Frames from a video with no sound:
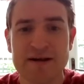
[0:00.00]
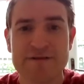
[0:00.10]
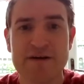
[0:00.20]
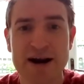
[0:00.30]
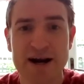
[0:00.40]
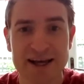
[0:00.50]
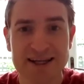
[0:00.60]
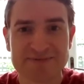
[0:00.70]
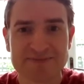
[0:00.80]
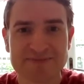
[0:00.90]

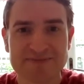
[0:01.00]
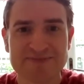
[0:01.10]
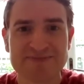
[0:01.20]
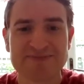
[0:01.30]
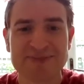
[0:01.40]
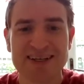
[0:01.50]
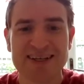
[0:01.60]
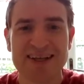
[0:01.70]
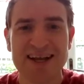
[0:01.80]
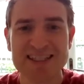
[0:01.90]
Finally,
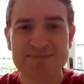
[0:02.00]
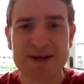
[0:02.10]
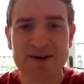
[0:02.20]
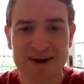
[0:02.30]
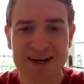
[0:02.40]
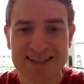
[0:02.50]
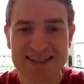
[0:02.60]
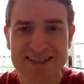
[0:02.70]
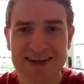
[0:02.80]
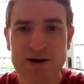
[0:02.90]
last but not
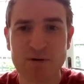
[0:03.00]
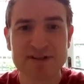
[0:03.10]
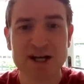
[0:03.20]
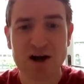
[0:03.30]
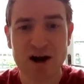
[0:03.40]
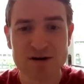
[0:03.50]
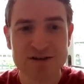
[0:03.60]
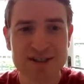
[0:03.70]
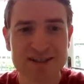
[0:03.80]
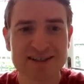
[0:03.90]
least, I want to
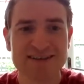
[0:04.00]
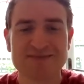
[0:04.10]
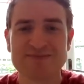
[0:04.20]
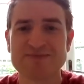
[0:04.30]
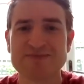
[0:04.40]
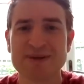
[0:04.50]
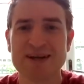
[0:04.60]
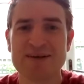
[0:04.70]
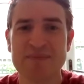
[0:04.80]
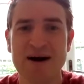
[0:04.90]
close
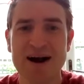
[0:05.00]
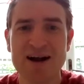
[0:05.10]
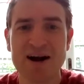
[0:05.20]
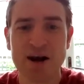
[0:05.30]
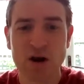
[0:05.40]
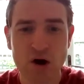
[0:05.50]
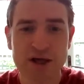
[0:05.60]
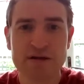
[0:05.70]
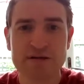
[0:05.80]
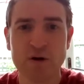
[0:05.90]
by
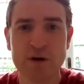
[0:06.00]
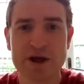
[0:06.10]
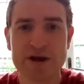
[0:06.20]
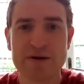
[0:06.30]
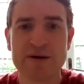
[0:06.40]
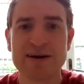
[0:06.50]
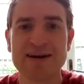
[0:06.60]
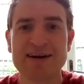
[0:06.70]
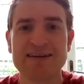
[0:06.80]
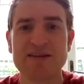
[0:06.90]
unlocking for you
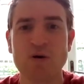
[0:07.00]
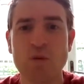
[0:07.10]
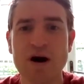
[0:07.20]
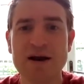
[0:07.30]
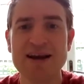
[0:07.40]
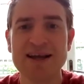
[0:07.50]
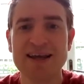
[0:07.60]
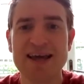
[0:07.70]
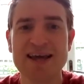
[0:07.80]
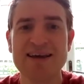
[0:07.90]
the one
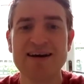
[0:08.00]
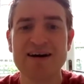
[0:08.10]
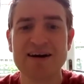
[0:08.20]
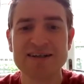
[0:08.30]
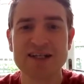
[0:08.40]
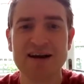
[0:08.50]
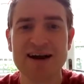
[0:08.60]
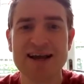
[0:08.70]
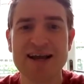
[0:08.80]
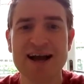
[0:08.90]
key
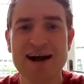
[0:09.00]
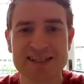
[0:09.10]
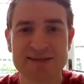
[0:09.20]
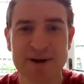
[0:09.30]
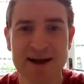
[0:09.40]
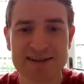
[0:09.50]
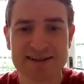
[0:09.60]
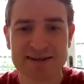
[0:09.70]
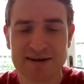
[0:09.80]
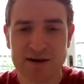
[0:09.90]
underlying
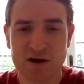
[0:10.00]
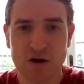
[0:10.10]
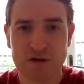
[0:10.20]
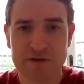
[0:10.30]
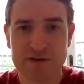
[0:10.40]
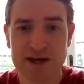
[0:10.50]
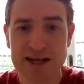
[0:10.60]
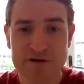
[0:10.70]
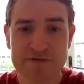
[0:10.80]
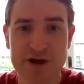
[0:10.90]
aspect of the
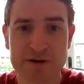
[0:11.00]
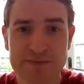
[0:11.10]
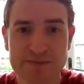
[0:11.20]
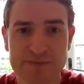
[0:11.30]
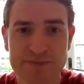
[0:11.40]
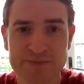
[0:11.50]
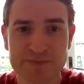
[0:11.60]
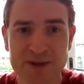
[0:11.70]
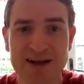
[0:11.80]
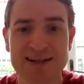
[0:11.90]
lit review,
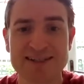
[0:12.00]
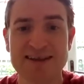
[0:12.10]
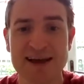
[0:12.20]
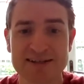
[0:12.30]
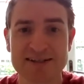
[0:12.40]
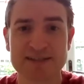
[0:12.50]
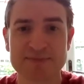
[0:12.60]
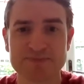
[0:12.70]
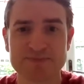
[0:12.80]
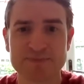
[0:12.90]
and it's this.
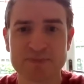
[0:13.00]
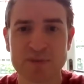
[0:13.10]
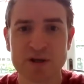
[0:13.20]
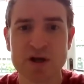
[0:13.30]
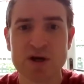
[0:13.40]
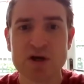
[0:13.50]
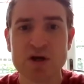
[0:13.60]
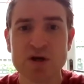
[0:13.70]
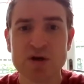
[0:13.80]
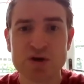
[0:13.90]

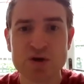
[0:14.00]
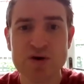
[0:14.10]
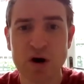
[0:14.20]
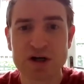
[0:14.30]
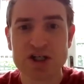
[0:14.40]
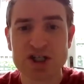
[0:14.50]
Do not